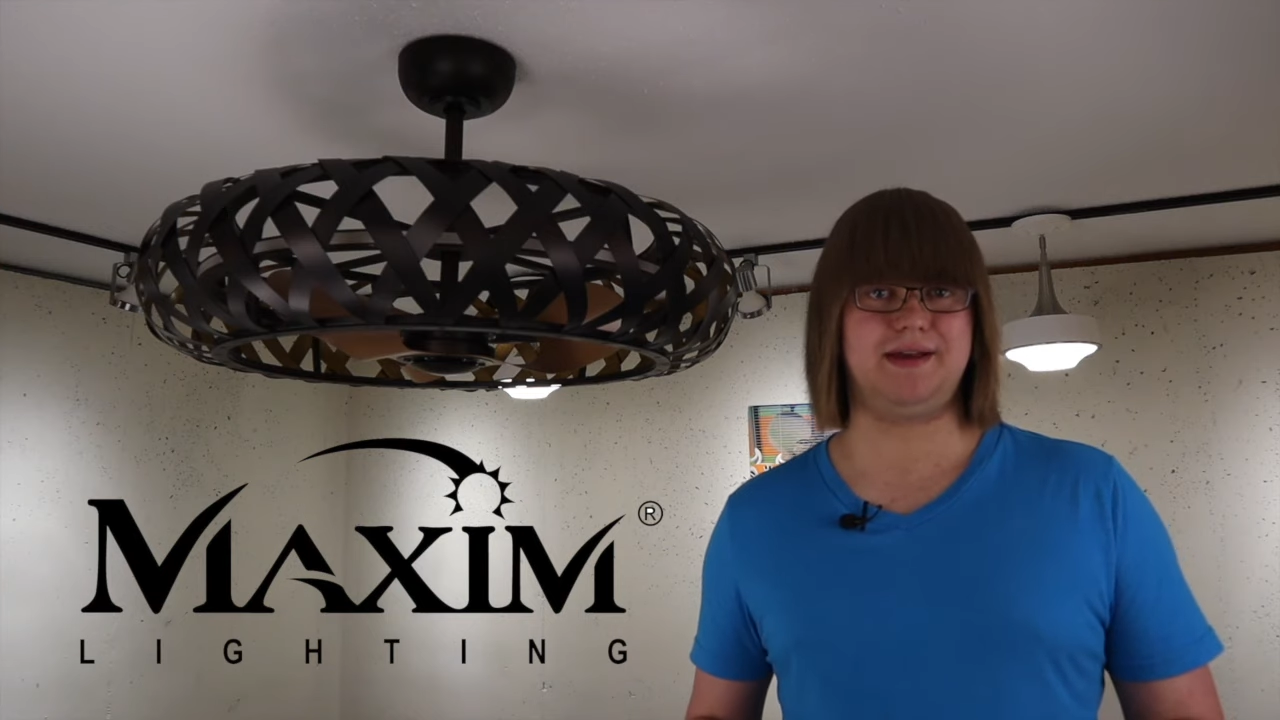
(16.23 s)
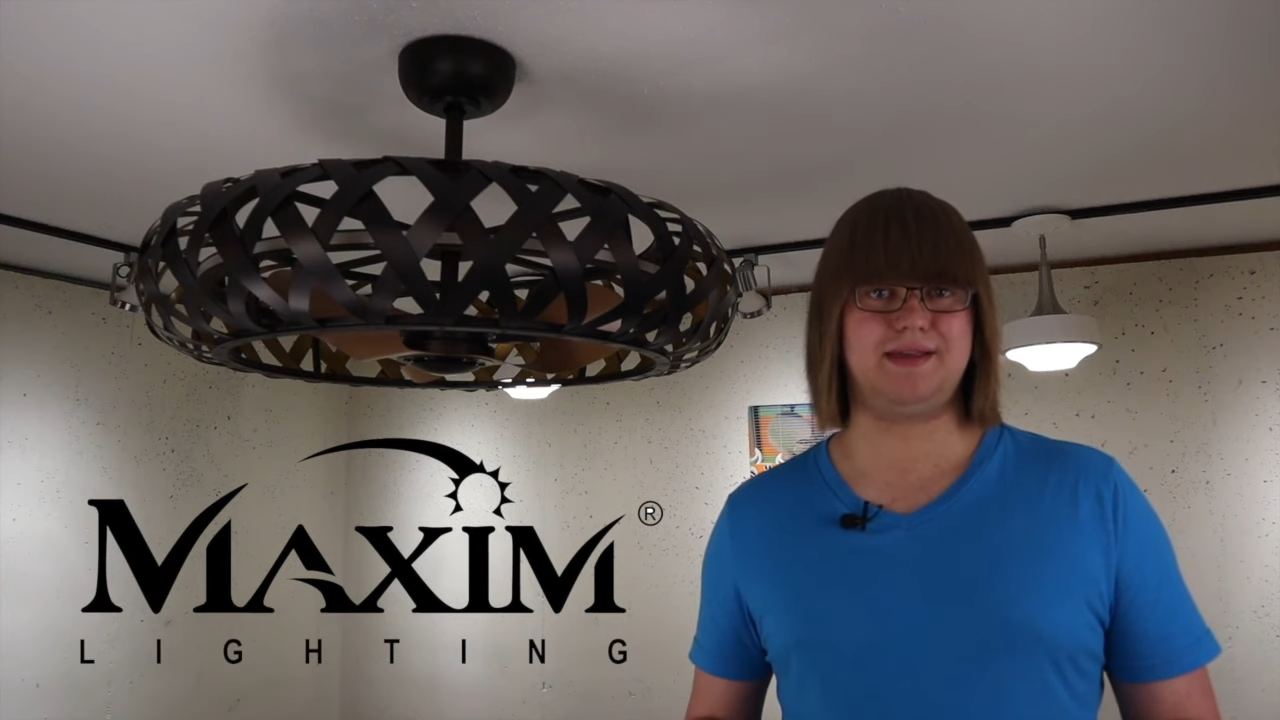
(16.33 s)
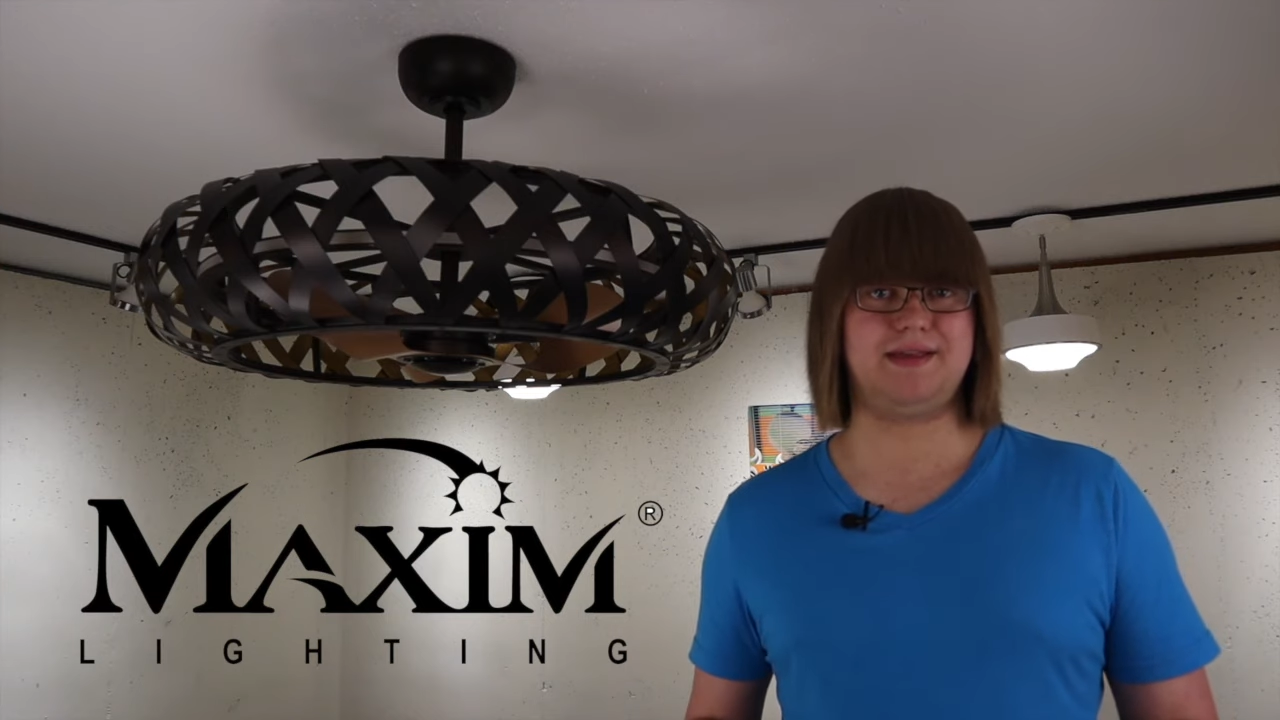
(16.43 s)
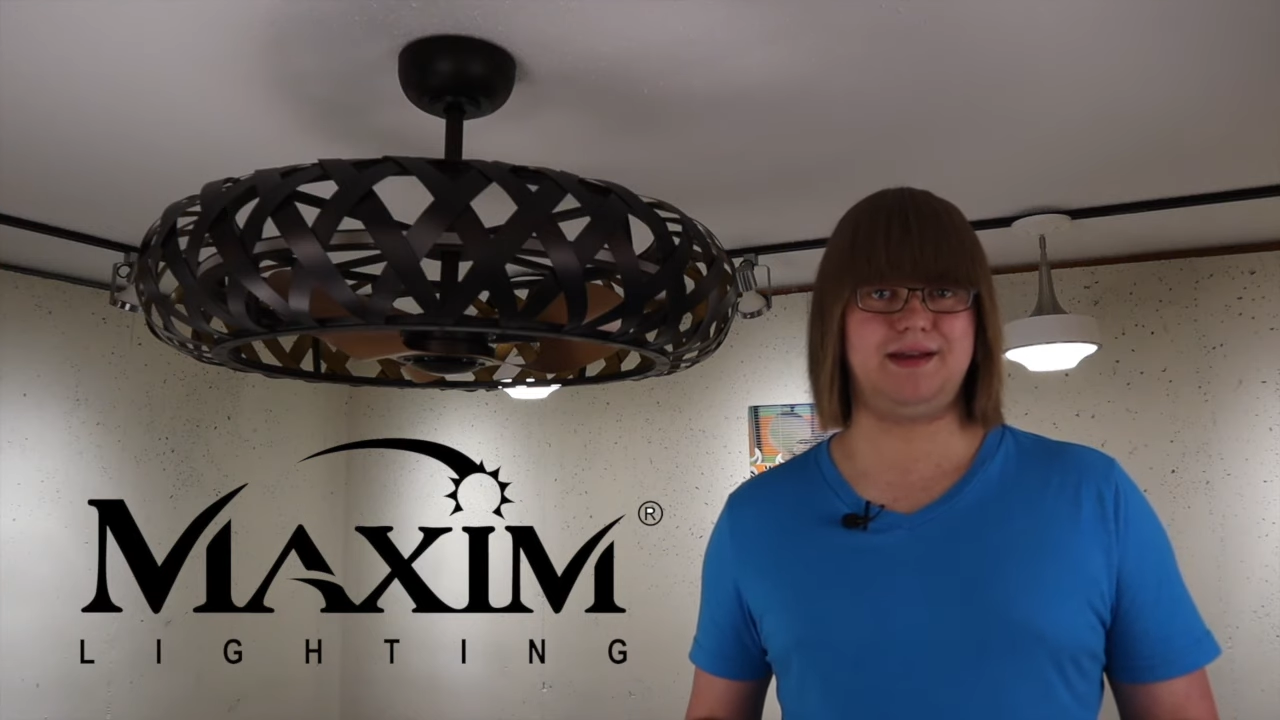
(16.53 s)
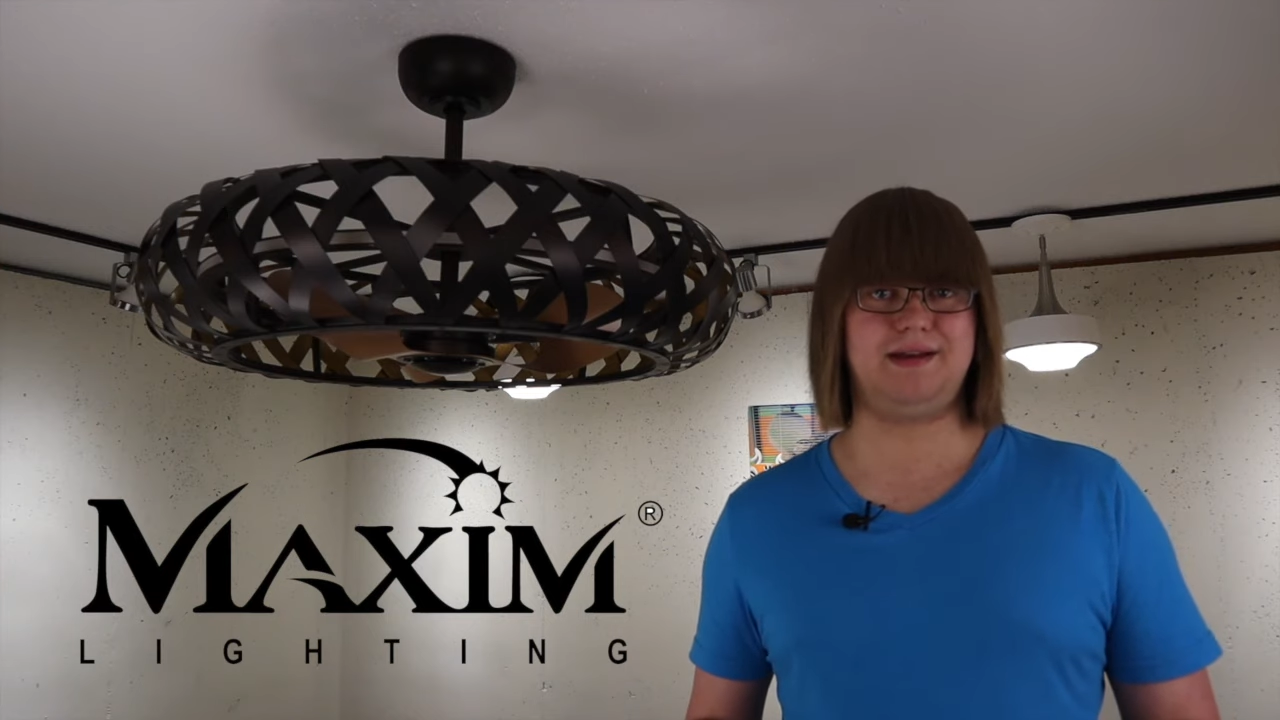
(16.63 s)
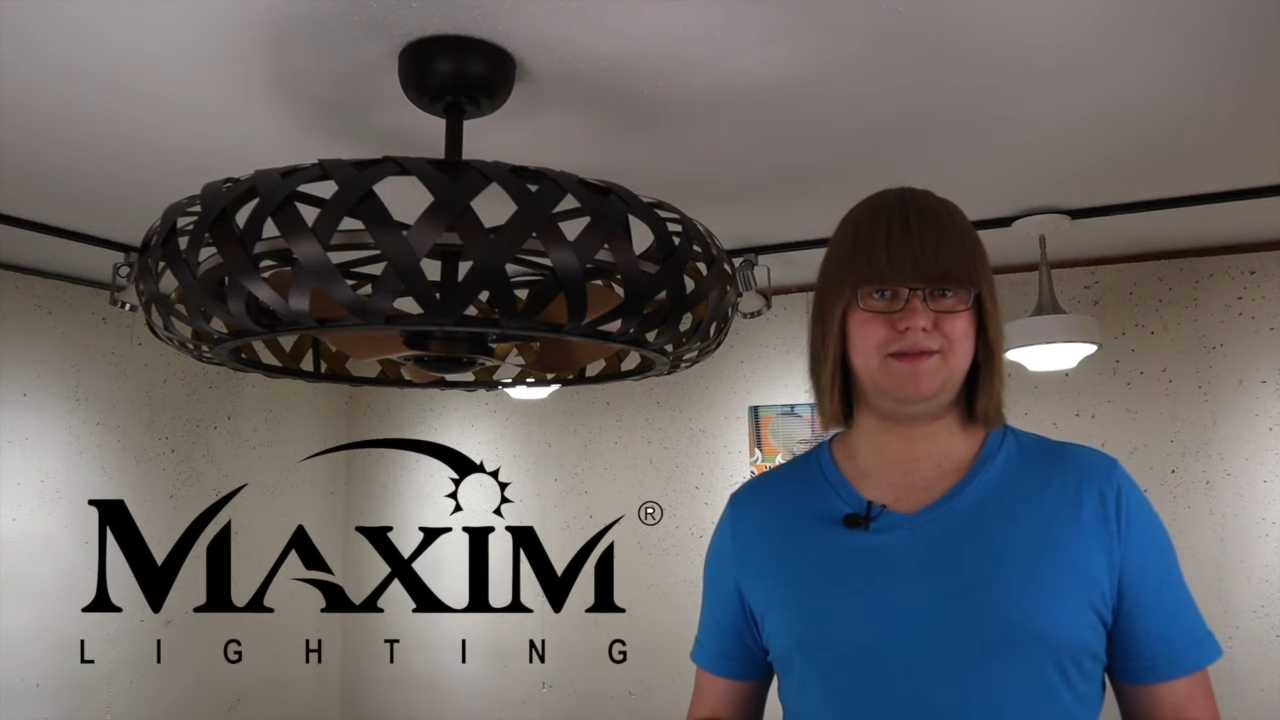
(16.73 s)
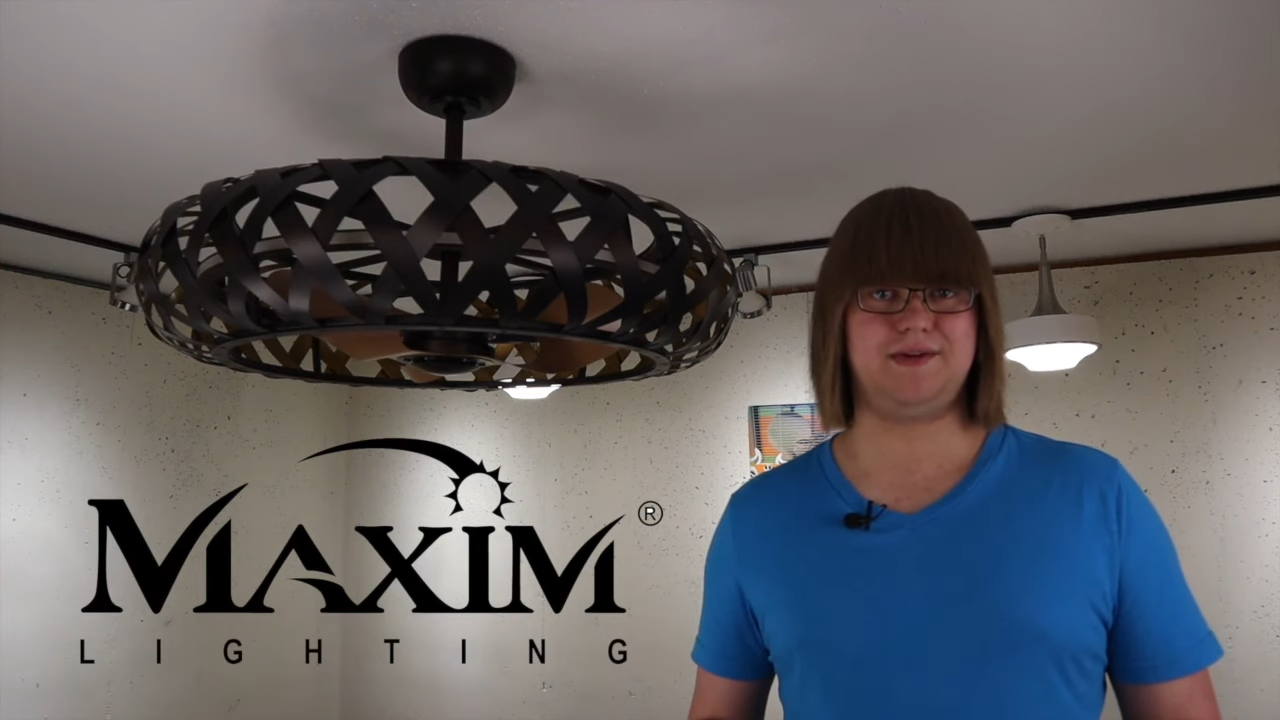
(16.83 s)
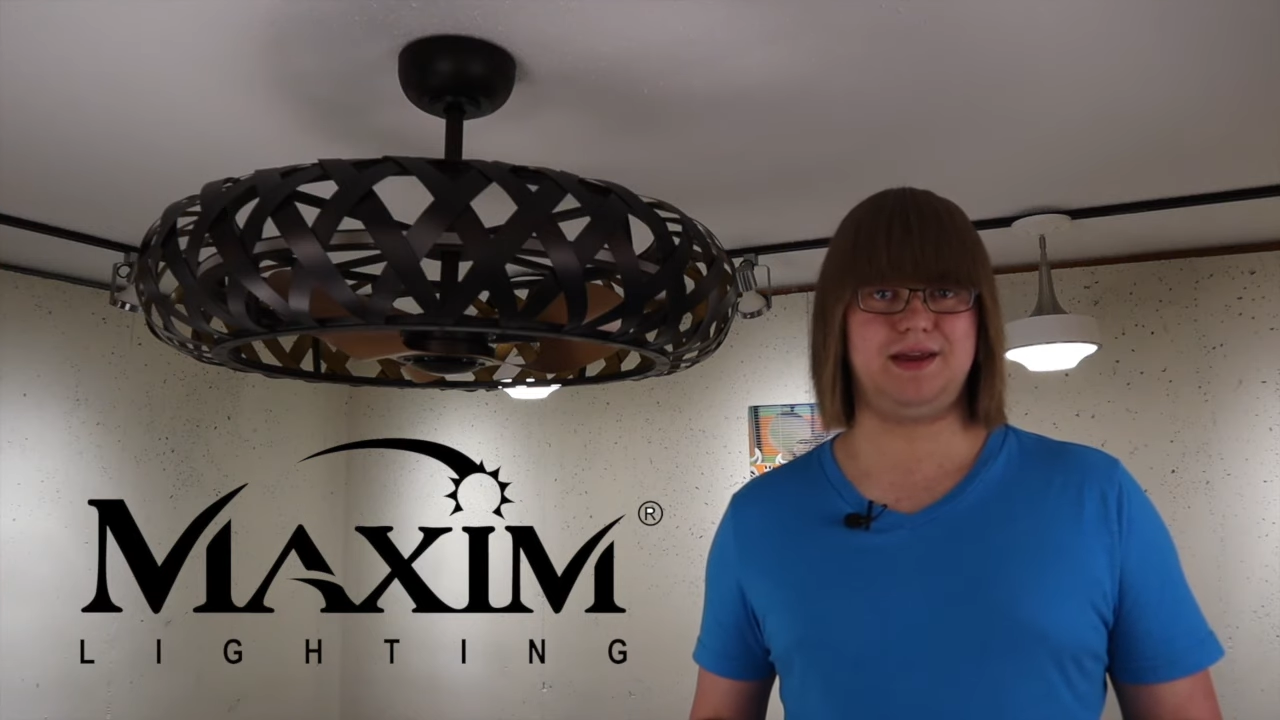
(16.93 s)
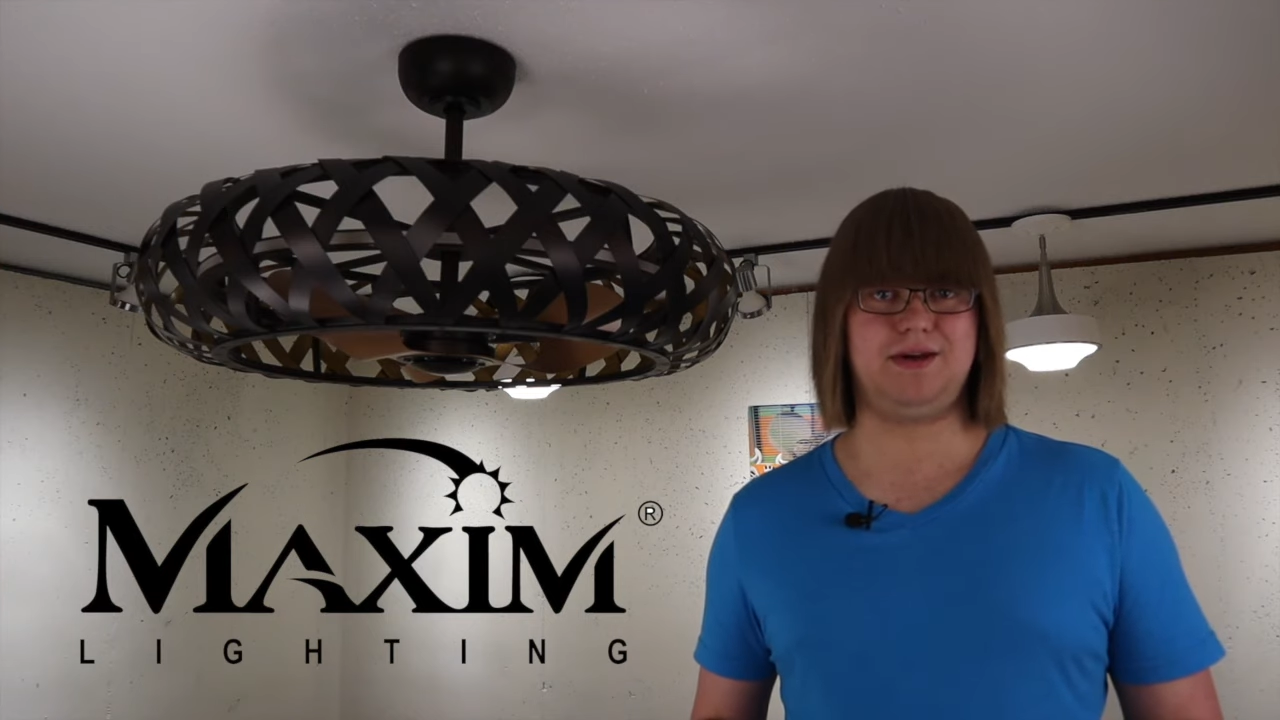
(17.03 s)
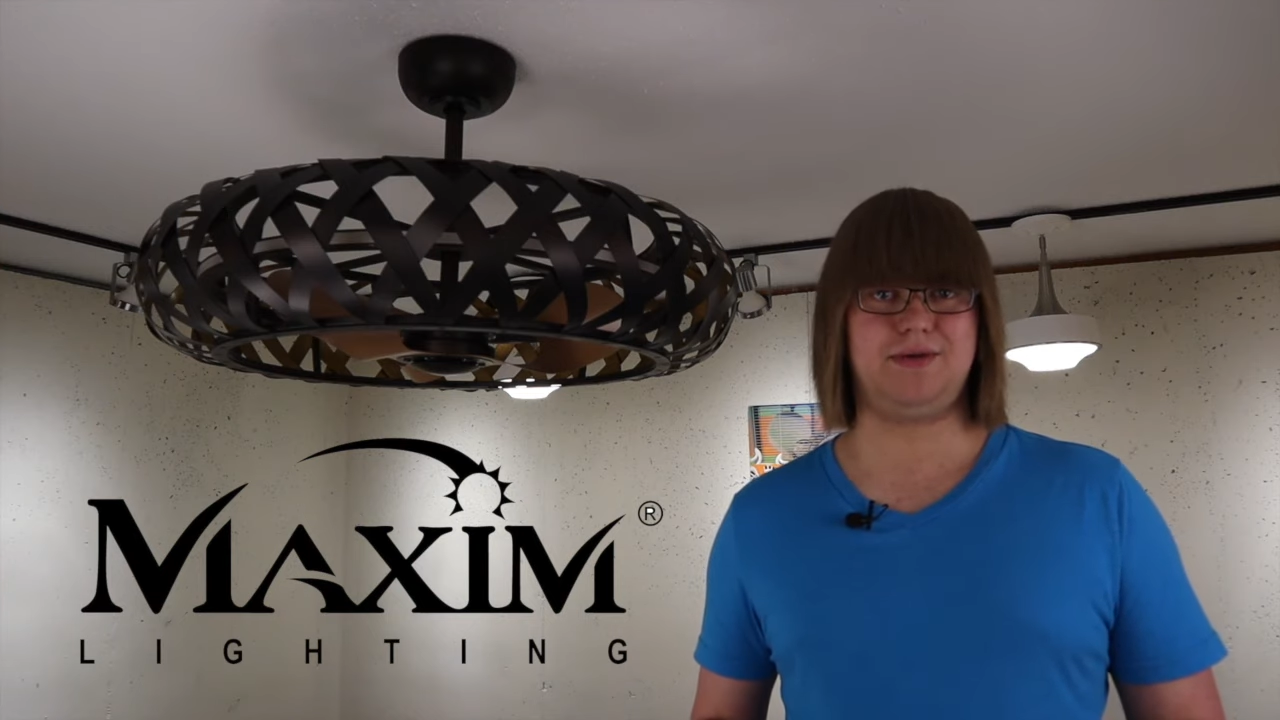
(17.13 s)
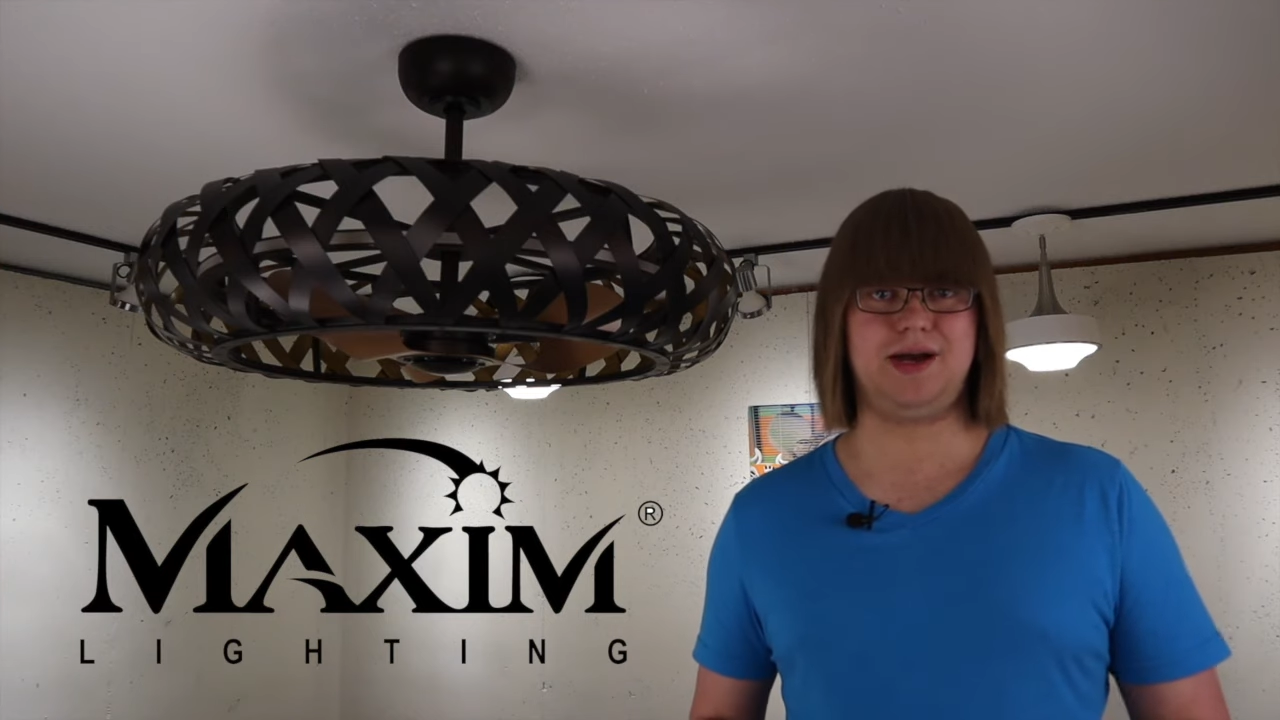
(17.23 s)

exciting video.